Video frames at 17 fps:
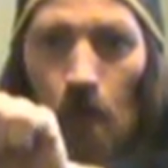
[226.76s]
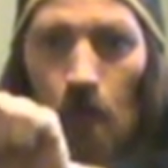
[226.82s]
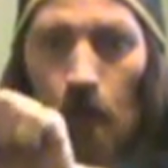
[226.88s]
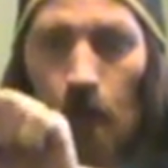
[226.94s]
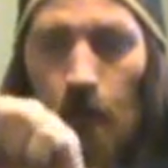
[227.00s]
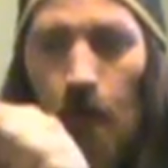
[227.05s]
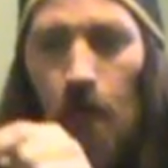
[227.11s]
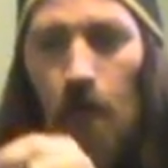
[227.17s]

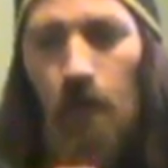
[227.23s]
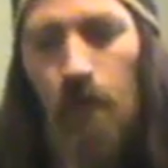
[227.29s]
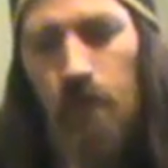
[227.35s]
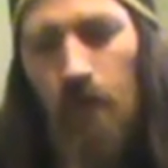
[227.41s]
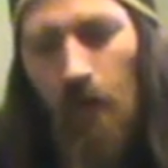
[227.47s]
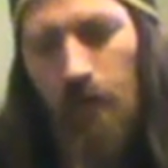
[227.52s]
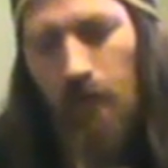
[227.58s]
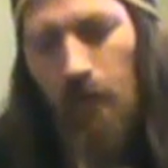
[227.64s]
it
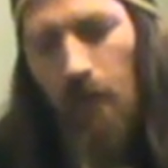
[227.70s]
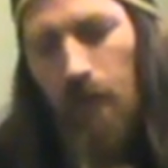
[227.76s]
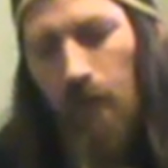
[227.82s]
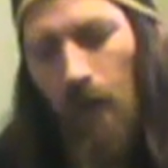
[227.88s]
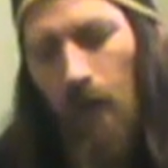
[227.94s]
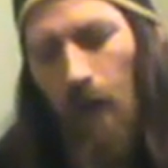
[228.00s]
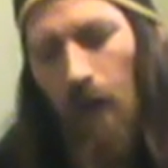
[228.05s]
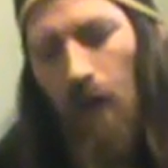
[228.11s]
adjusts out to
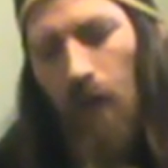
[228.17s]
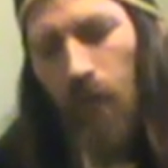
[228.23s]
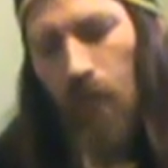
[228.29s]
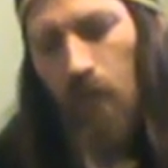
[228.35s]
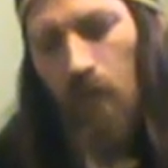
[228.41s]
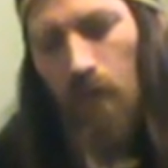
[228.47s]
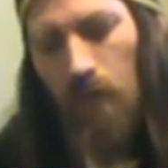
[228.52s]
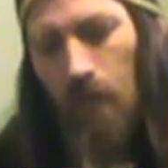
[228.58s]
1/2
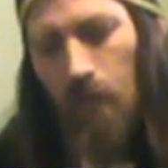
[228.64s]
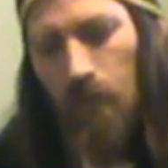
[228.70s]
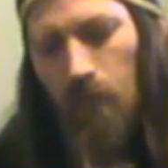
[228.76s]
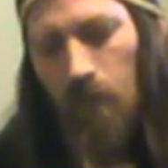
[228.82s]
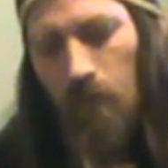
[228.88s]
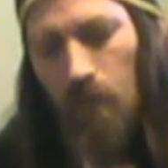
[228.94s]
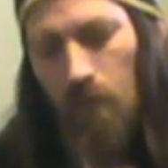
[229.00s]
inch.